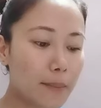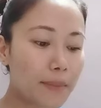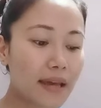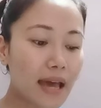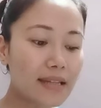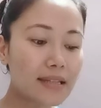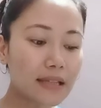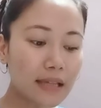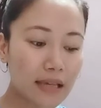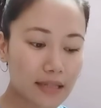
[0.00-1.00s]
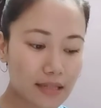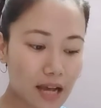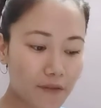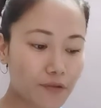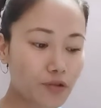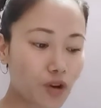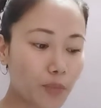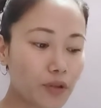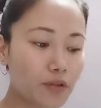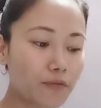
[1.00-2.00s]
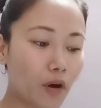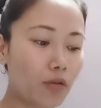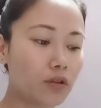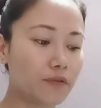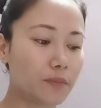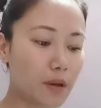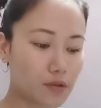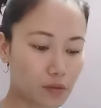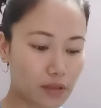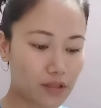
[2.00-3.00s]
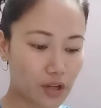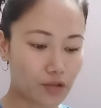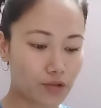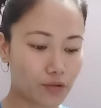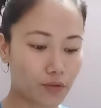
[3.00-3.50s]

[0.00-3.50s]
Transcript: by adding ess after dropping the vowel of the masculine gender.